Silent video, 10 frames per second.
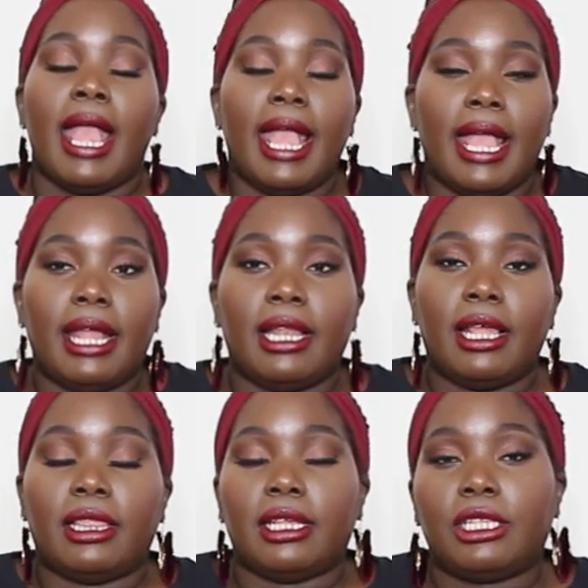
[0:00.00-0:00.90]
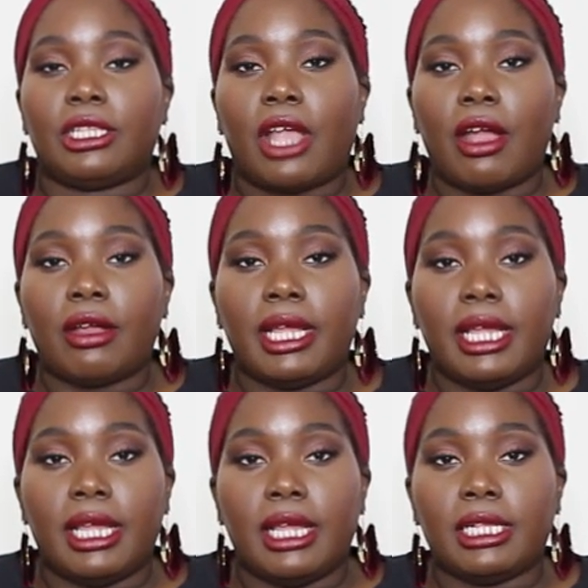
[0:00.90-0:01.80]
And this skirt
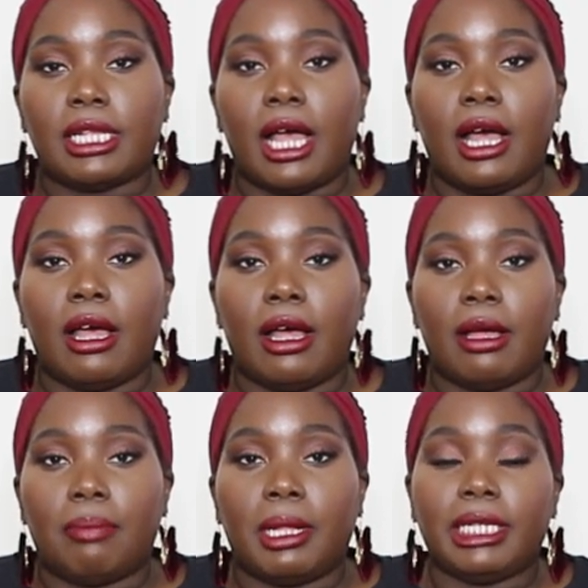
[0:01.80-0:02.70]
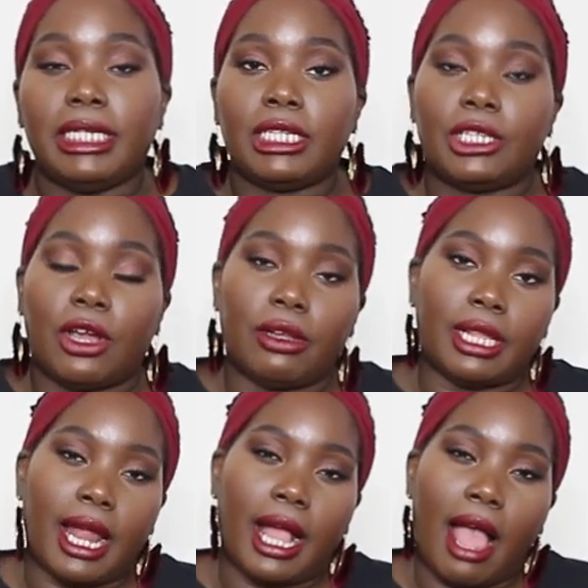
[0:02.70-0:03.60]
is a pleated skirt
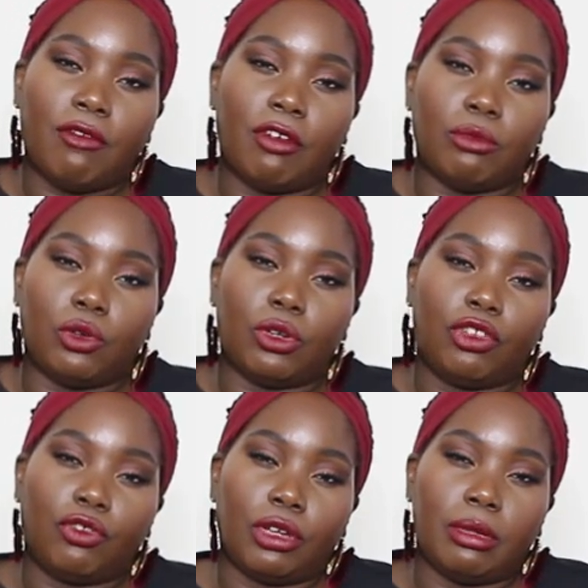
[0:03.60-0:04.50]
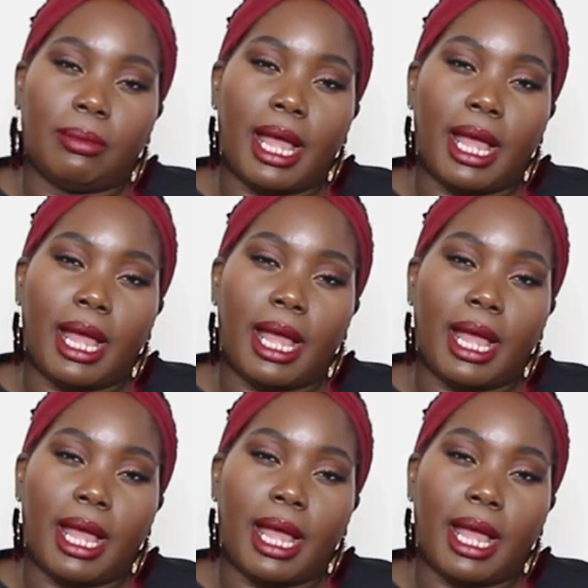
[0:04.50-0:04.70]
that I got from Nordstrom.